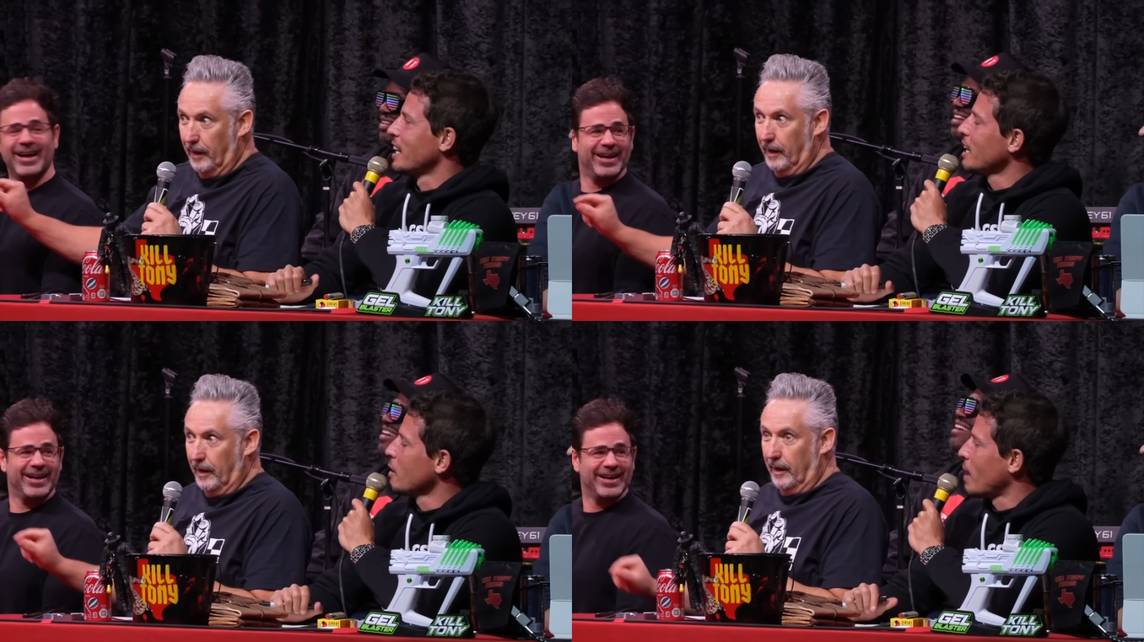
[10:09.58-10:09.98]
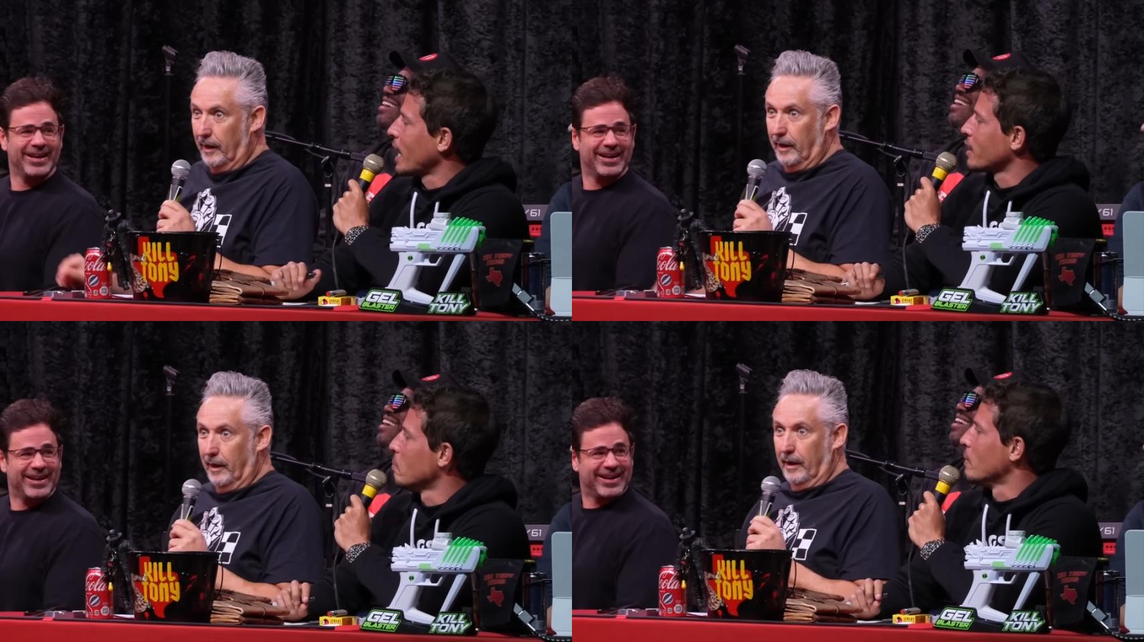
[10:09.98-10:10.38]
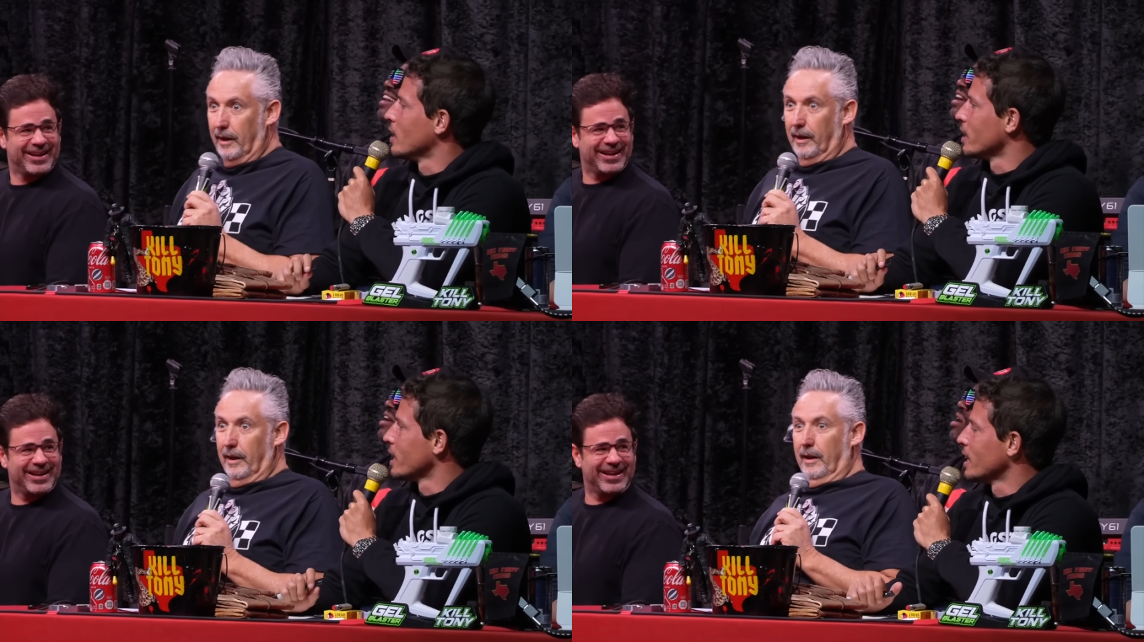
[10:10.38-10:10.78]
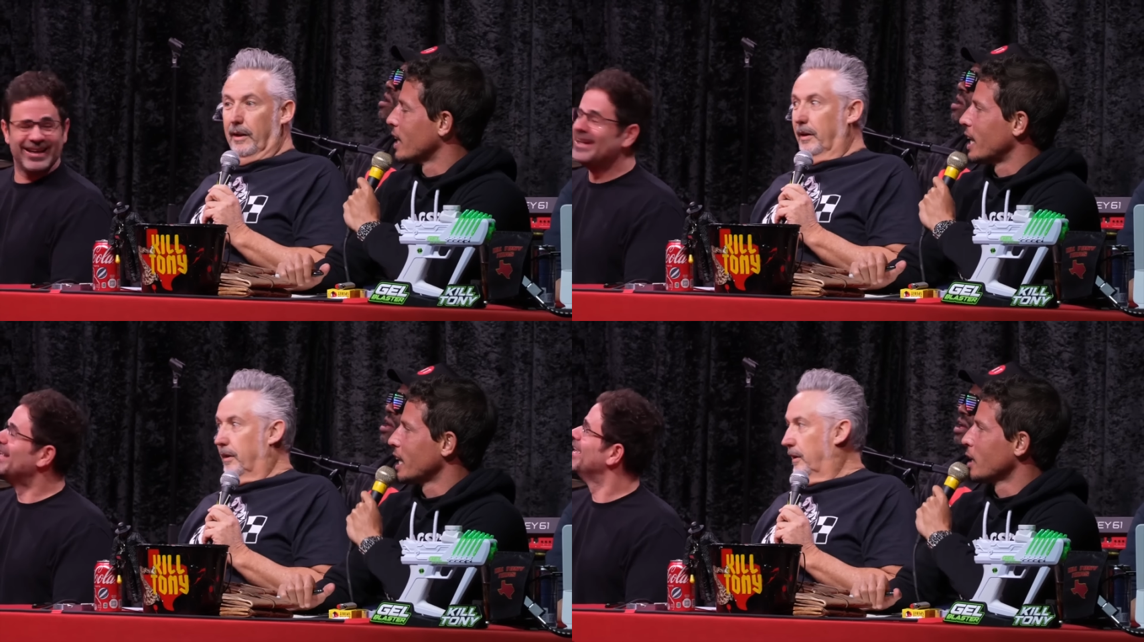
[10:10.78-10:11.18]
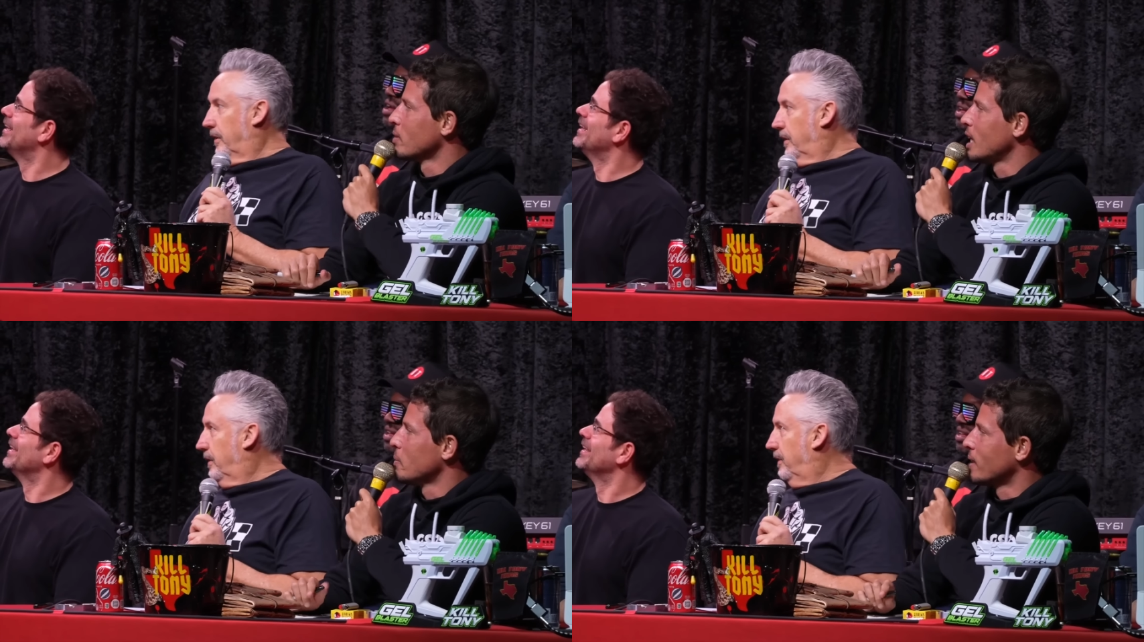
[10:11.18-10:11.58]
Speaker 1: Taking back the million, letting him
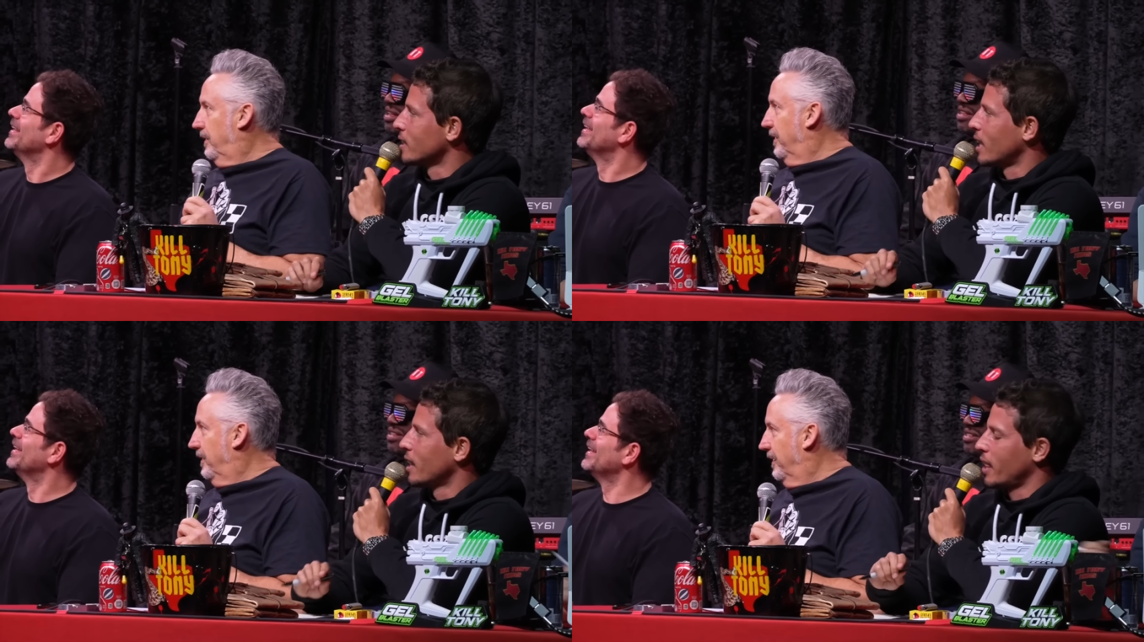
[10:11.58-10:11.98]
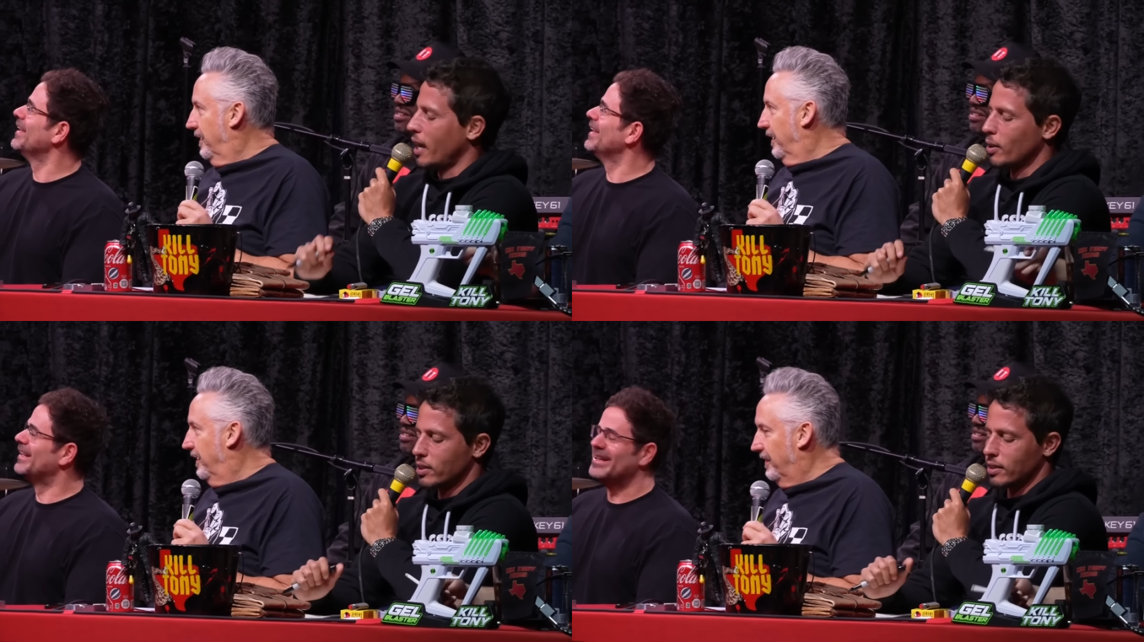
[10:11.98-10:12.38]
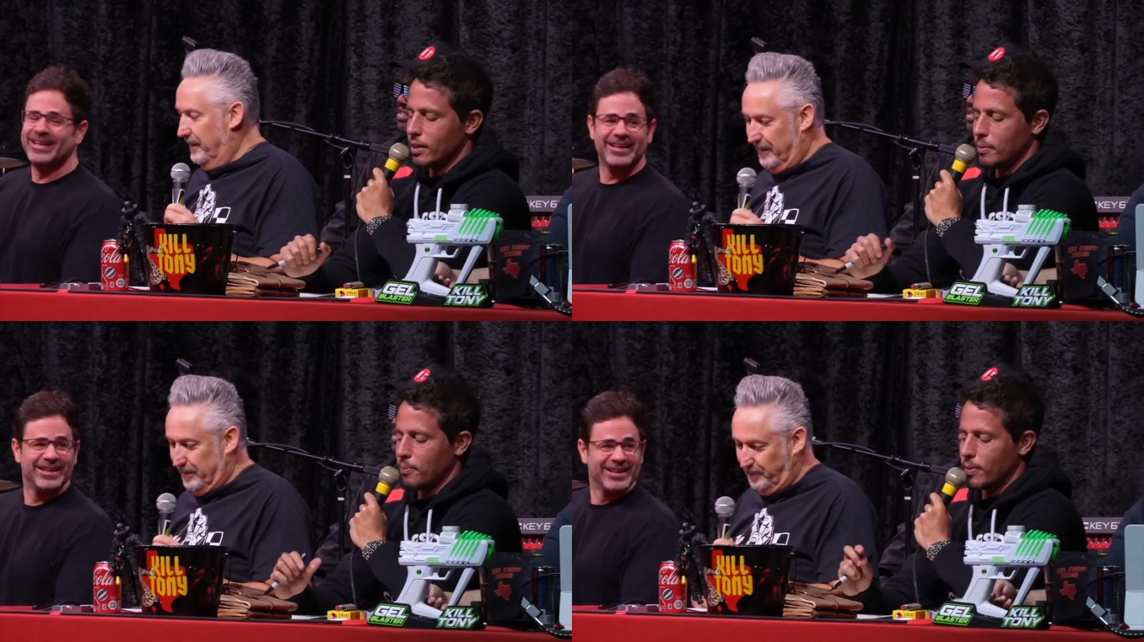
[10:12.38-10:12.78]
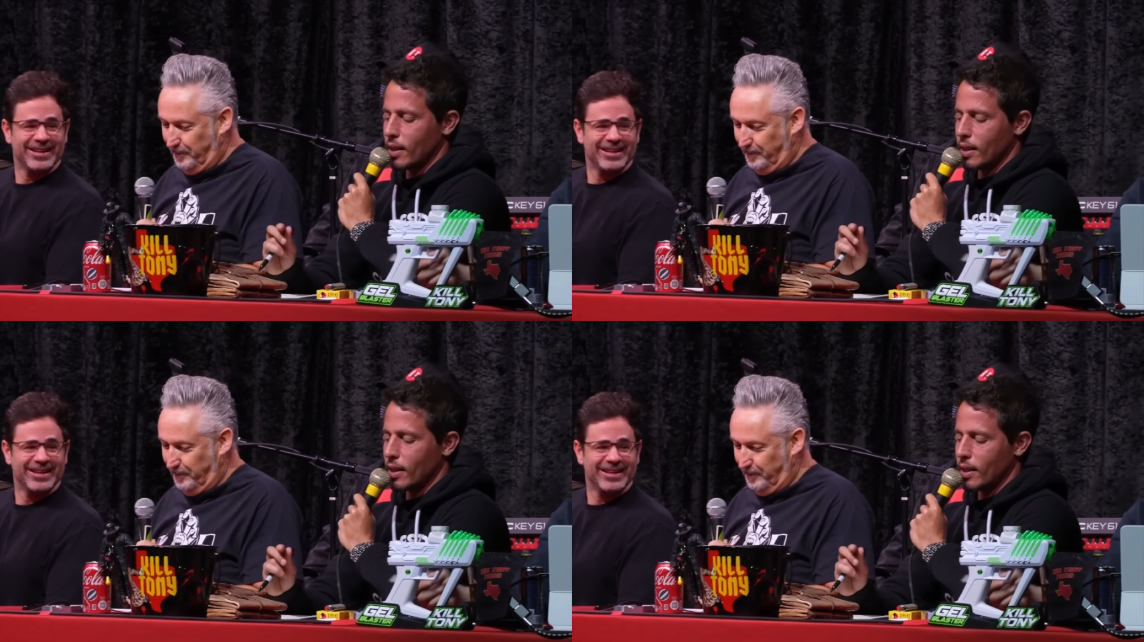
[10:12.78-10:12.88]
keep the 10,000.